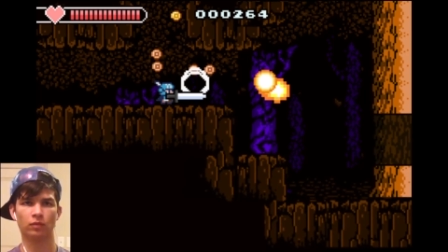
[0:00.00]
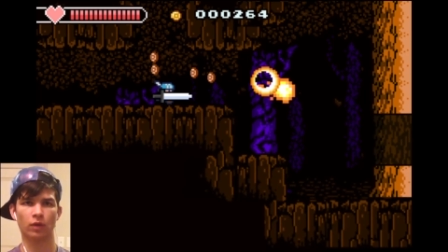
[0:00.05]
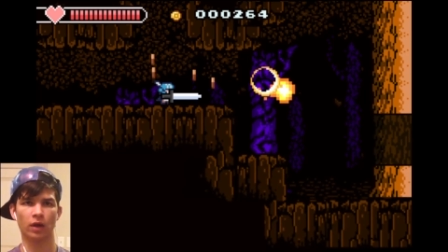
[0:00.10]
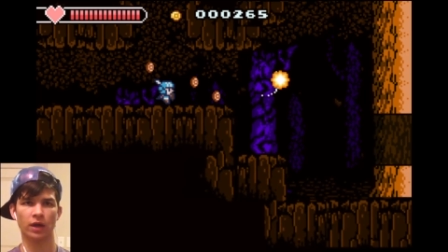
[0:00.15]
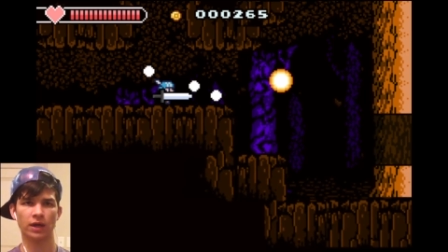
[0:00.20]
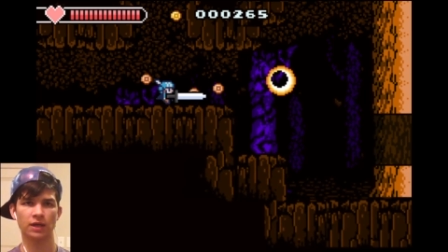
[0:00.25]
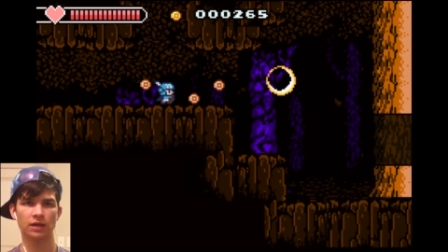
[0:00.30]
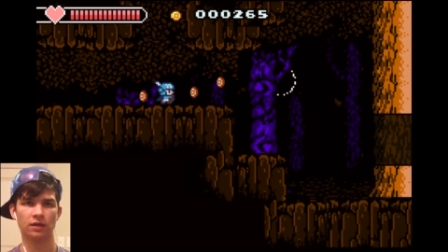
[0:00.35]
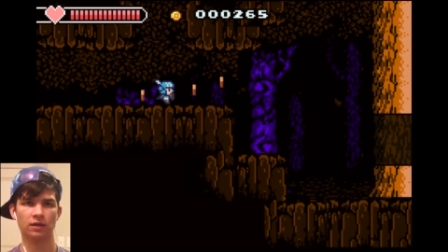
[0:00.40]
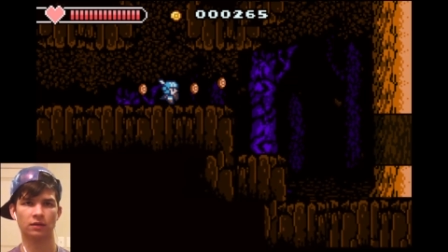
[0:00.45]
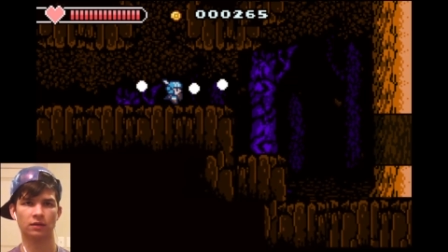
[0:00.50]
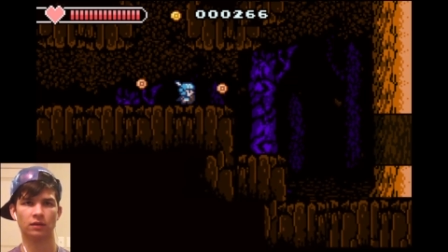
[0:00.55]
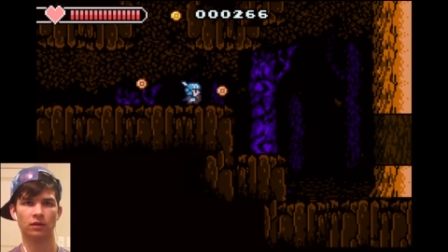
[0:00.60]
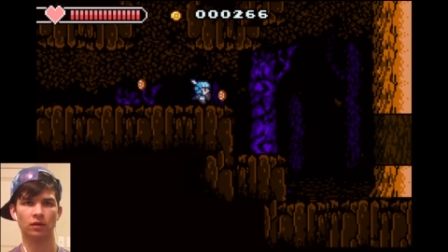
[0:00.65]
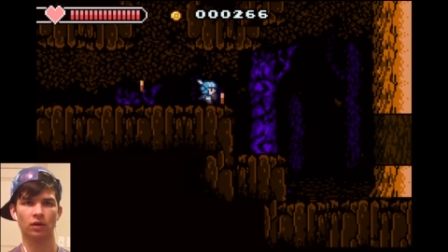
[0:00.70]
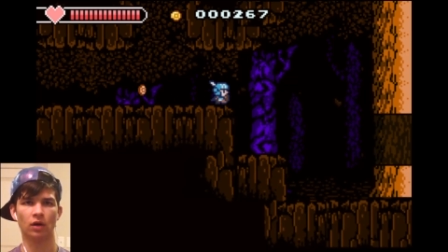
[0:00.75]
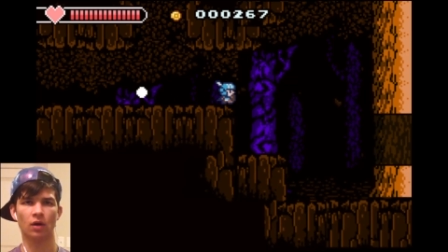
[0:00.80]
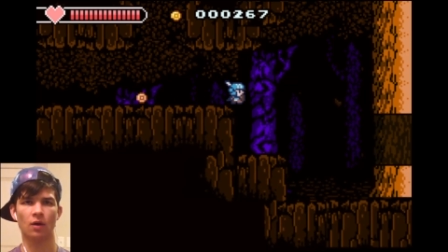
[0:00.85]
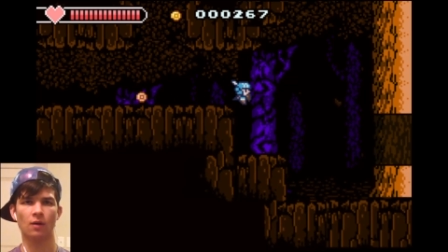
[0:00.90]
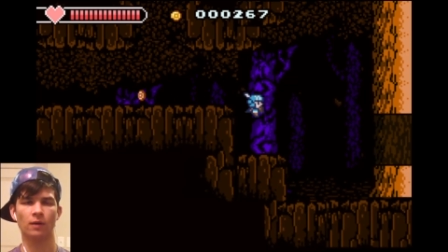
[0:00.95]
right.
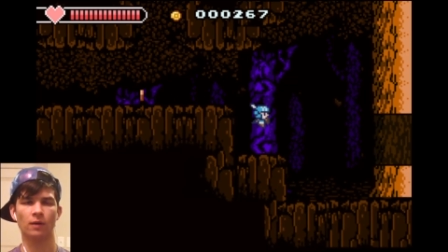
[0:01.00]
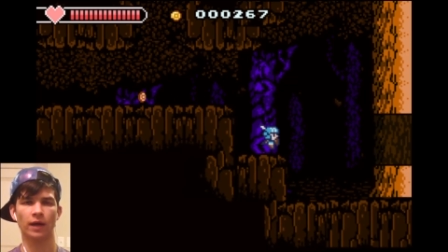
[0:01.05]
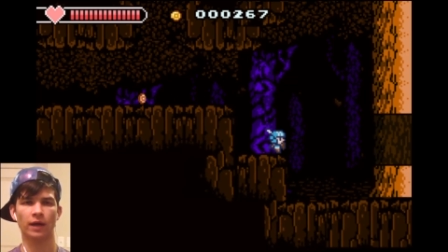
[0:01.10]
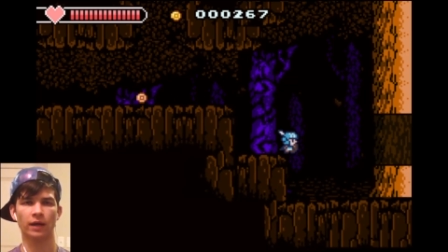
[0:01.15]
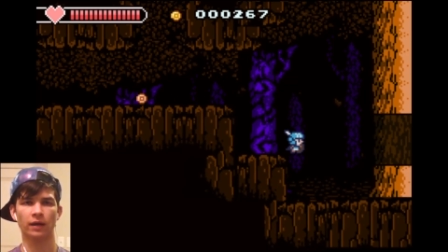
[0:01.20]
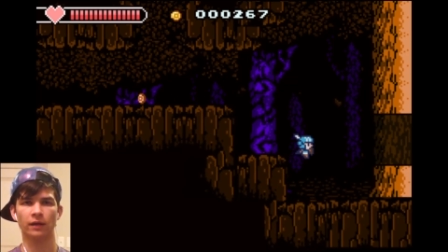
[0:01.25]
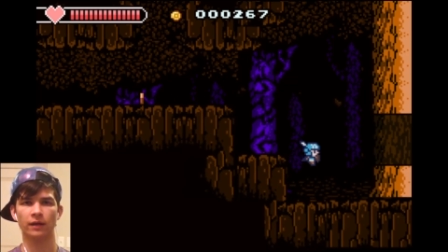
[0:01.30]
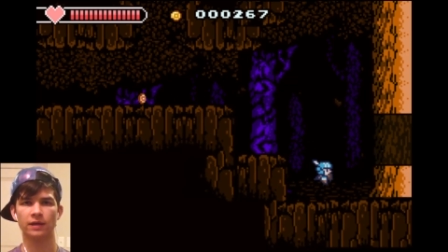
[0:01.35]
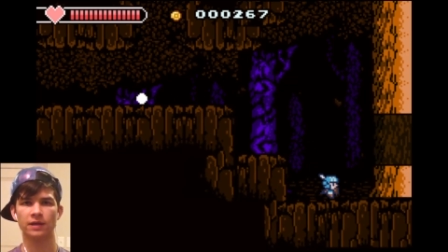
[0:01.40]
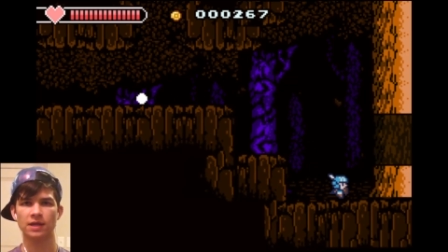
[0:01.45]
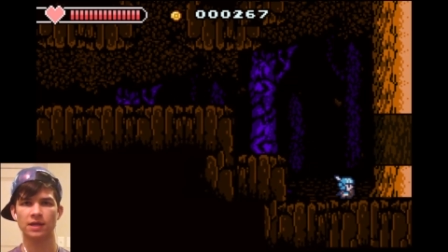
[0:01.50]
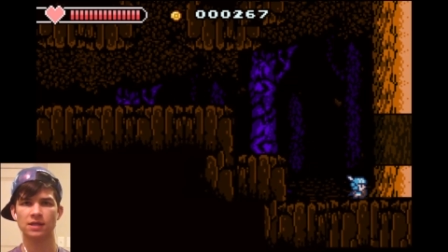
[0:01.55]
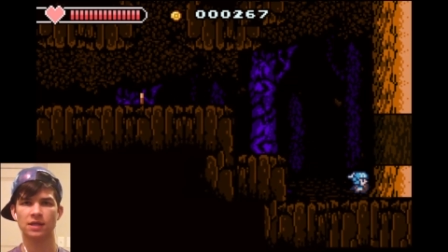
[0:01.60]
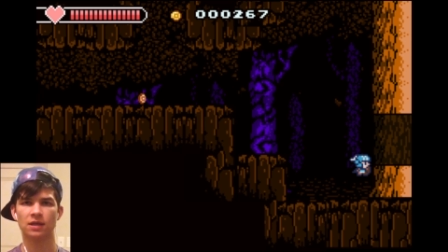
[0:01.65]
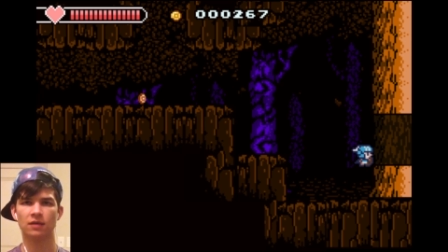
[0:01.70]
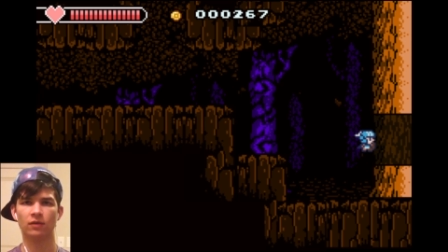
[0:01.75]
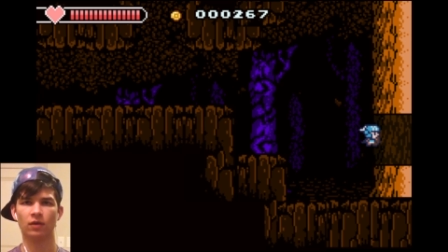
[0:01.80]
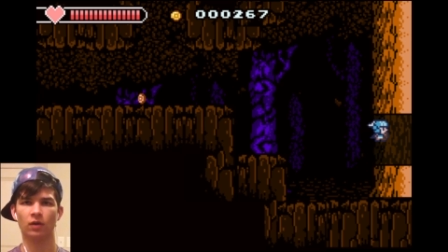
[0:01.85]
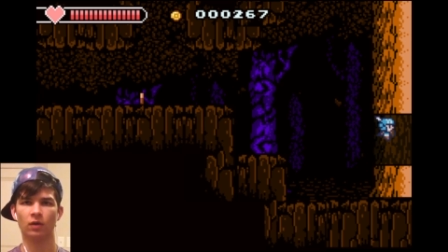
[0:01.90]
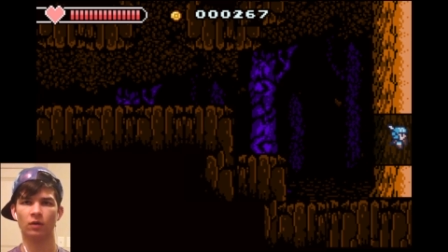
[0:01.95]
Oh, okay, good. That takes
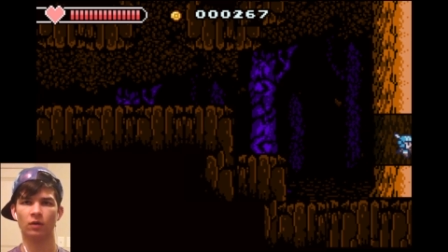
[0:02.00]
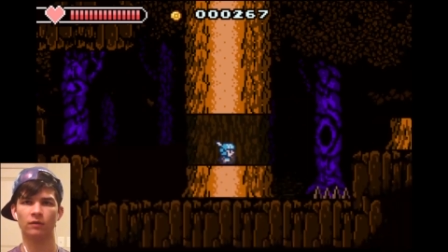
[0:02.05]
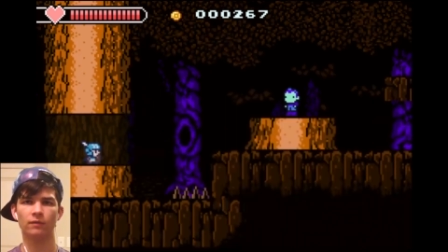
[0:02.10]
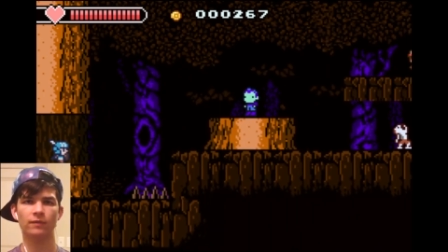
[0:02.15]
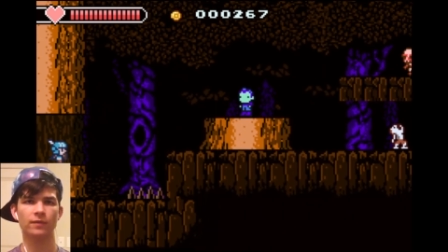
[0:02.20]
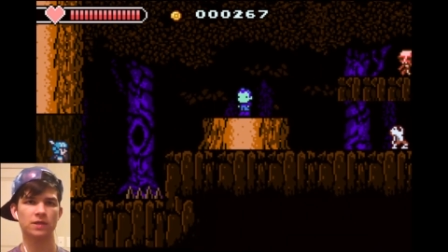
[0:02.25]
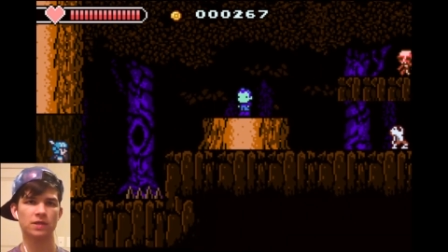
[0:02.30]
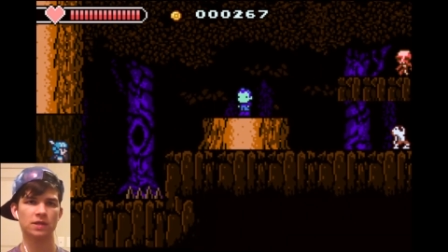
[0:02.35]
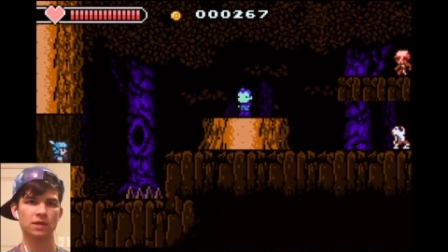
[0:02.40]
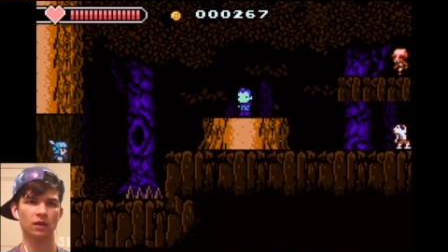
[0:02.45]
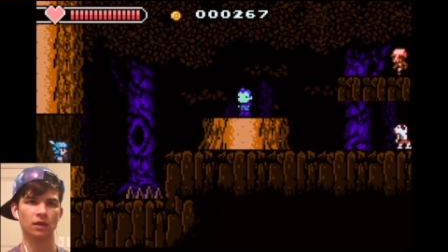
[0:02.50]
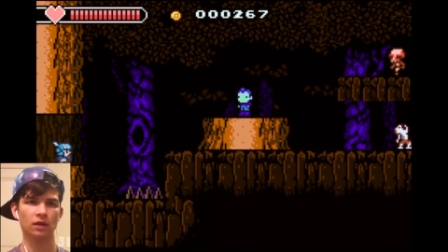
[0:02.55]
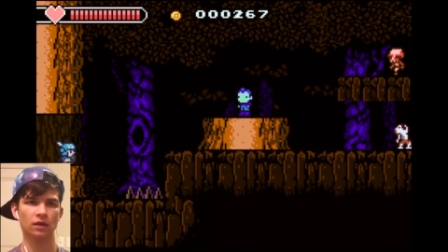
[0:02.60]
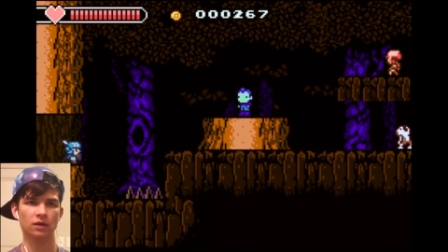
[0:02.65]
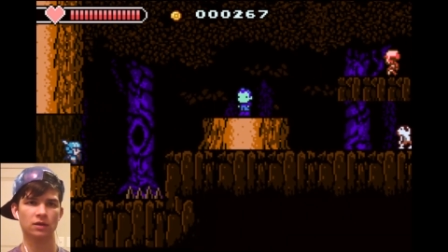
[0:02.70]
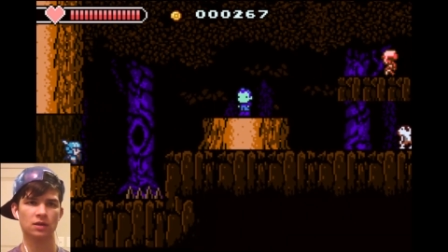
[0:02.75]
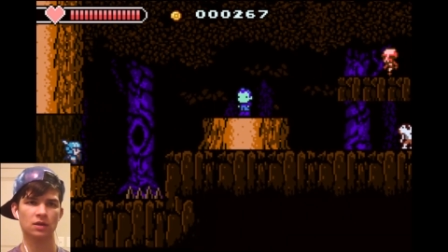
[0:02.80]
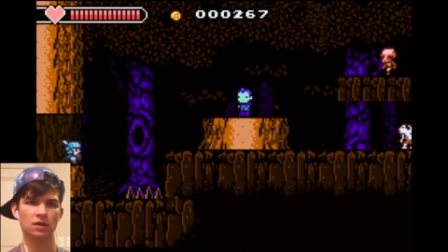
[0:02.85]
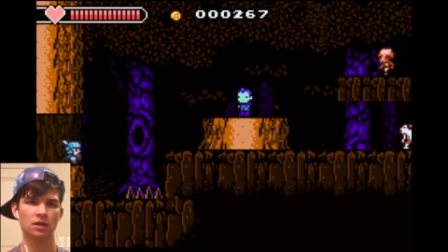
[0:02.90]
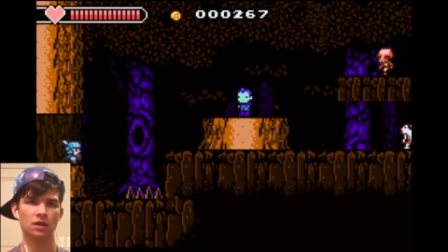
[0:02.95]
care of all of the
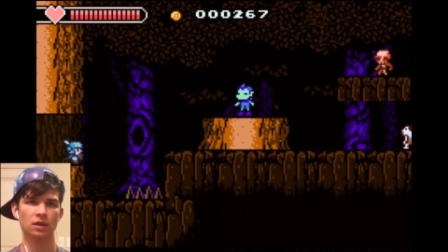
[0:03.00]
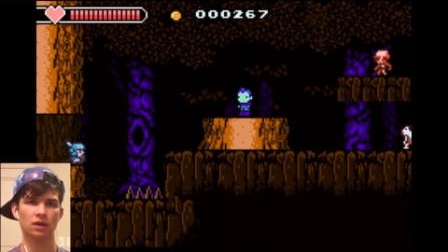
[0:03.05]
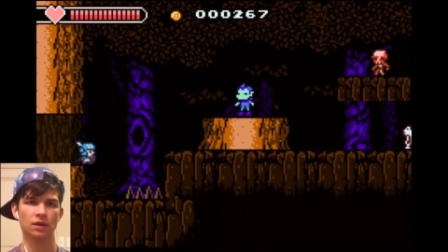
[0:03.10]
slugs.